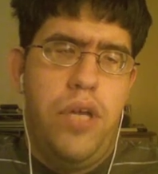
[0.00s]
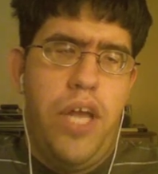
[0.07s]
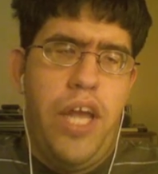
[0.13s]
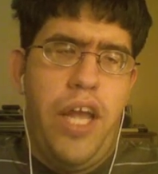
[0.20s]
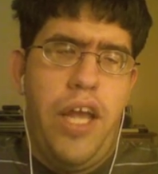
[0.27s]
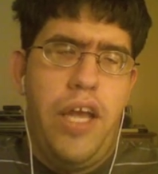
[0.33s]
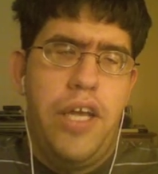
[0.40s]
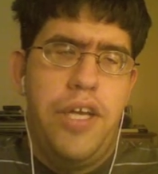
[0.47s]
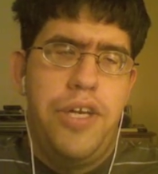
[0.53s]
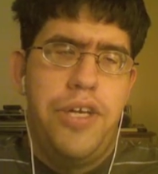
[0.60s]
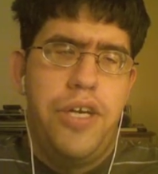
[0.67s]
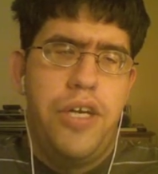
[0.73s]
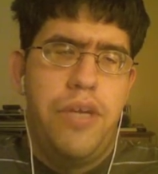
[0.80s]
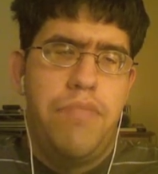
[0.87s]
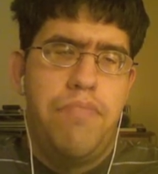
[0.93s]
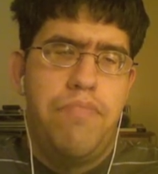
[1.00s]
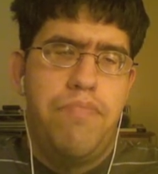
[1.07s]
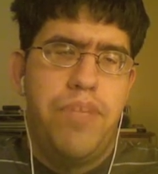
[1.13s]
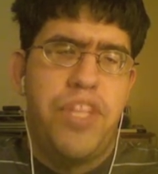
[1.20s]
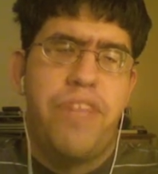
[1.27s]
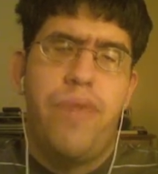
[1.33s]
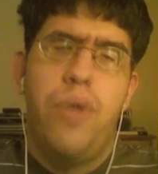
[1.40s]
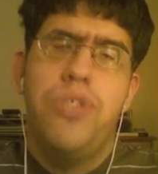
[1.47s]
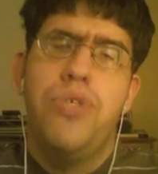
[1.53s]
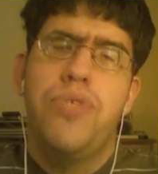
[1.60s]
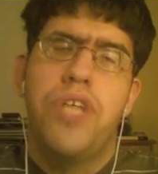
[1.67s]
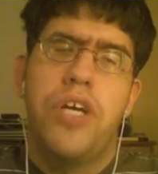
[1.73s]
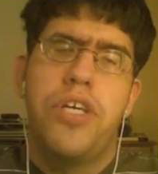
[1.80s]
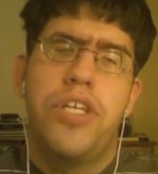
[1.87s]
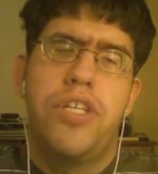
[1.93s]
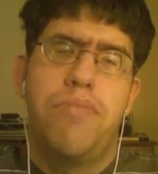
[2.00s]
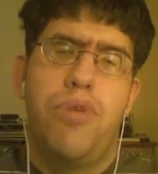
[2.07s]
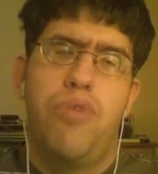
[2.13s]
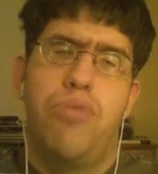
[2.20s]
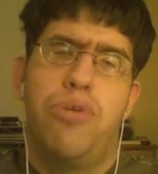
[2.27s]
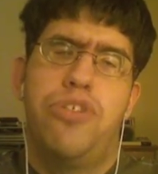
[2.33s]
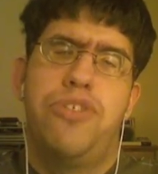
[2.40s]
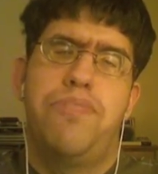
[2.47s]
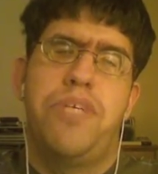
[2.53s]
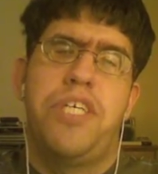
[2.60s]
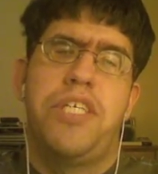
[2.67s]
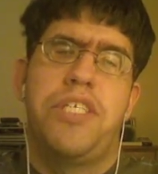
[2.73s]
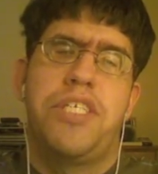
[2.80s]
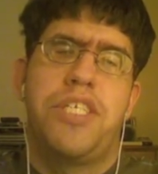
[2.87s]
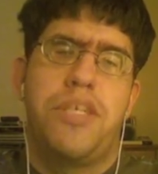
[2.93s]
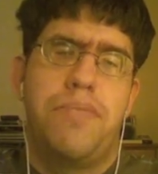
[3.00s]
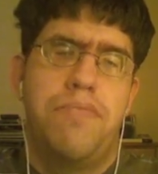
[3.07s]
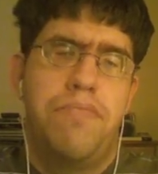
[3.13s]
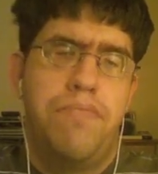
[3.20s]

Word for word: And um, but they've also done it in the mobile space.